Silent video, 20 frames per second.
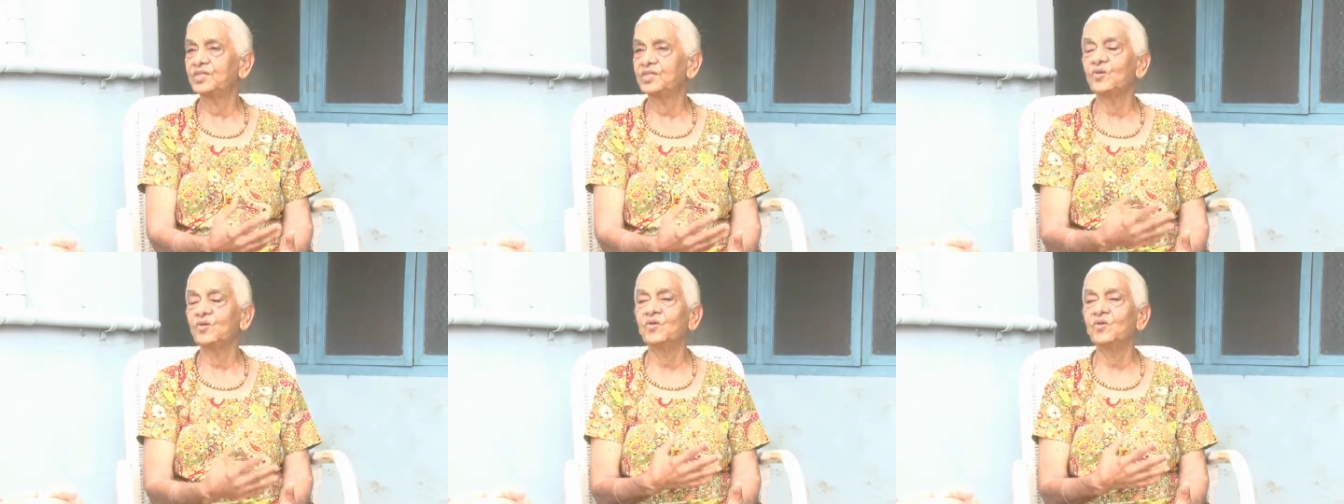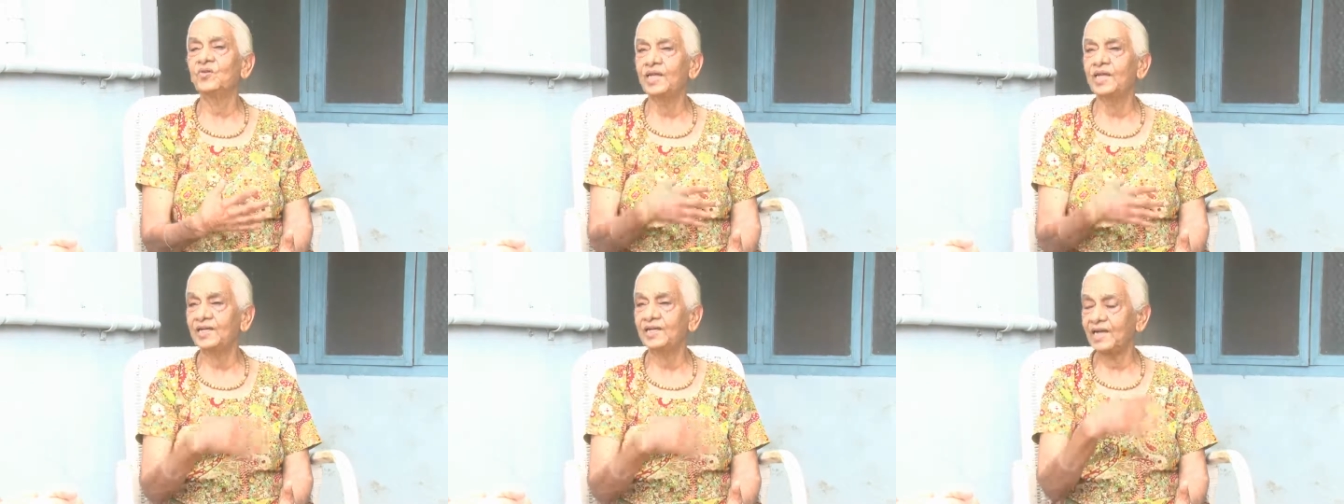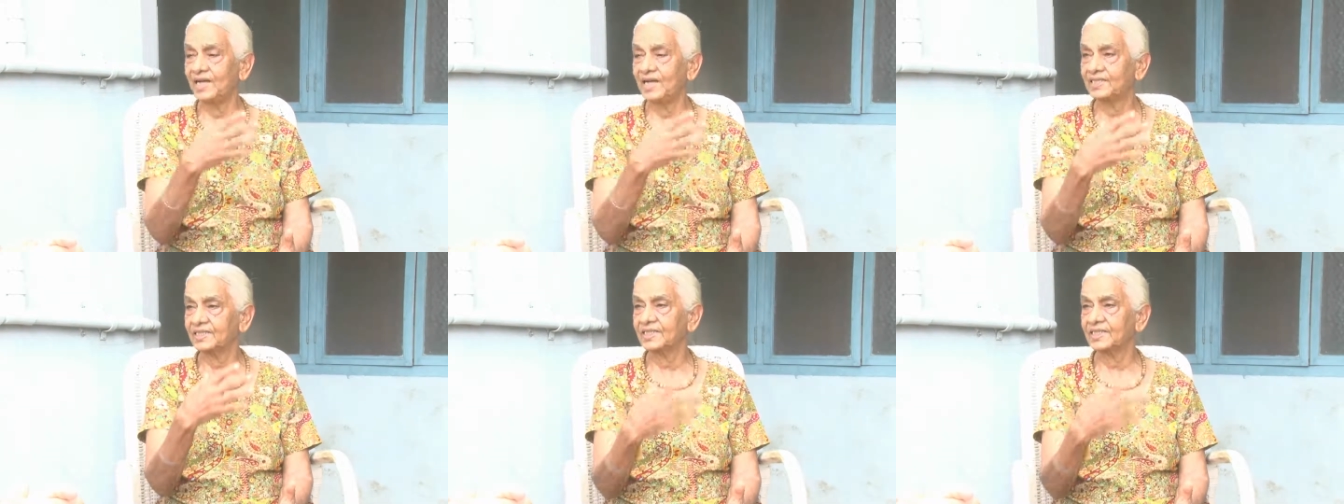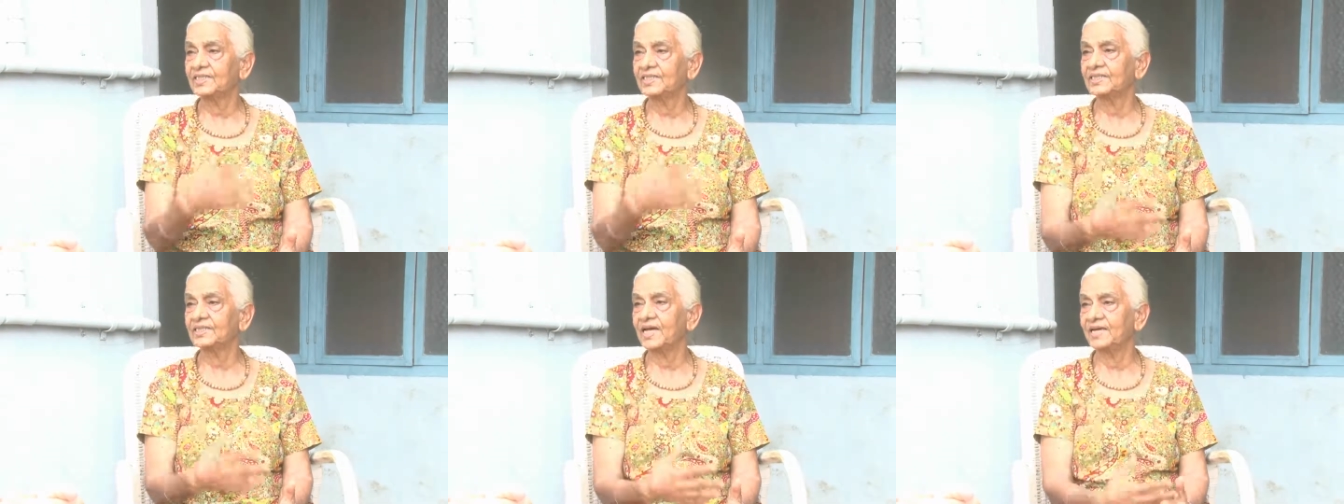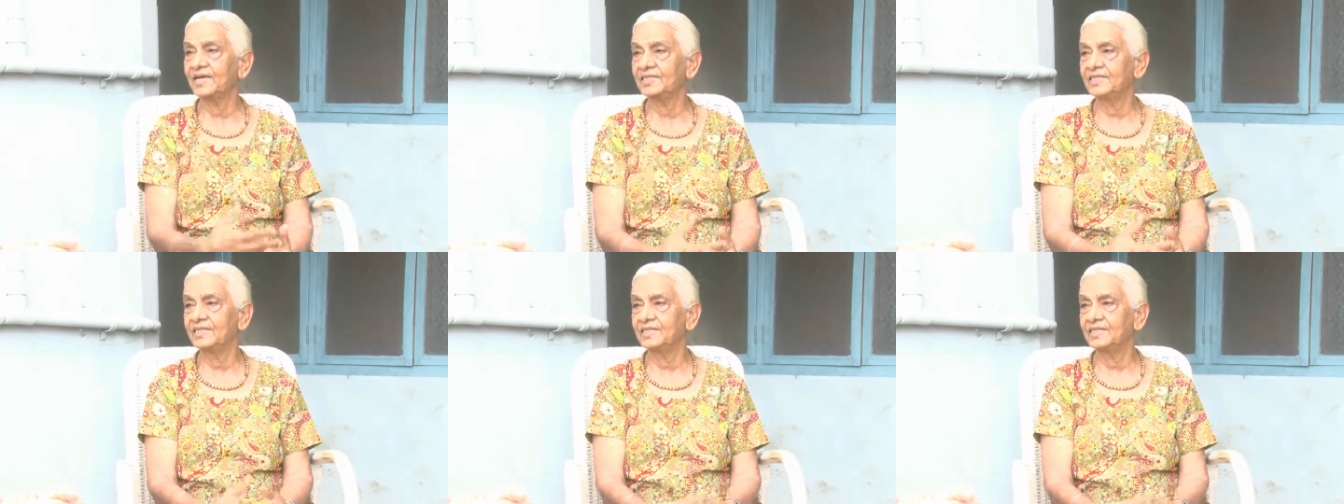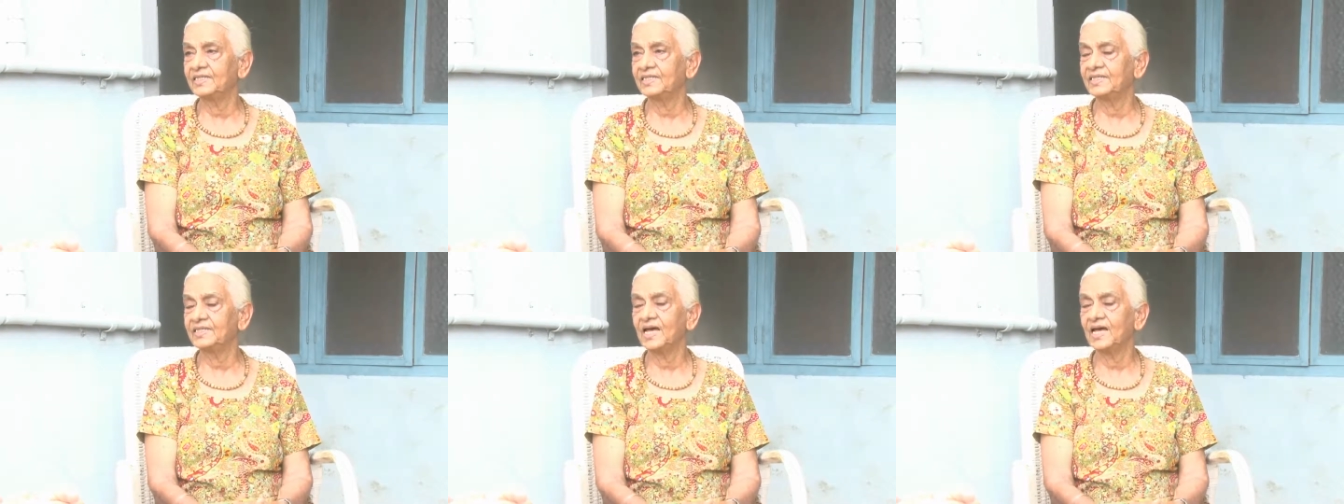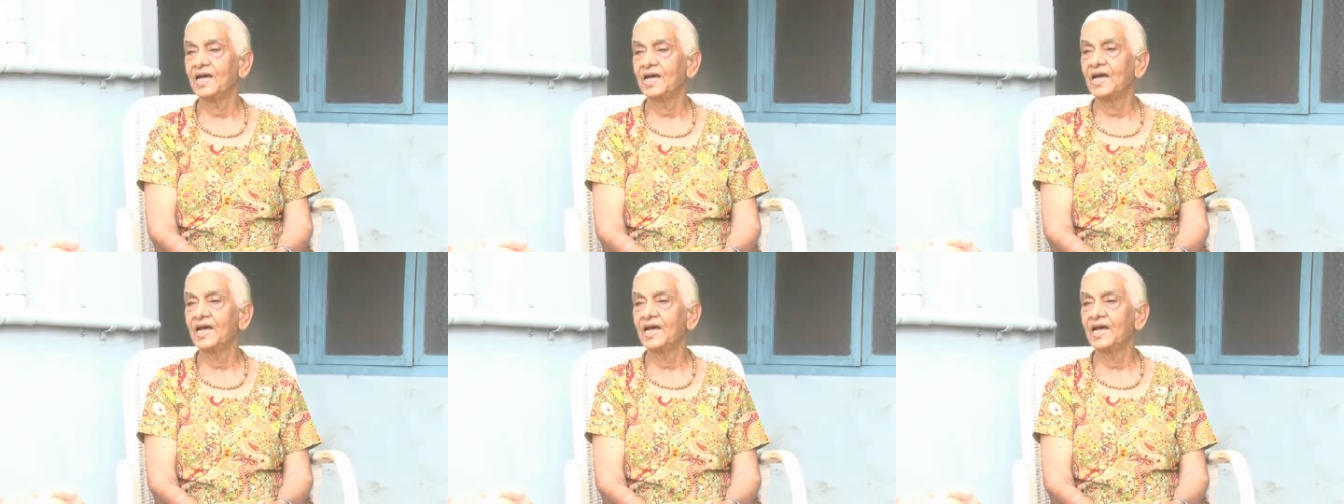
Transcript: there are exercises.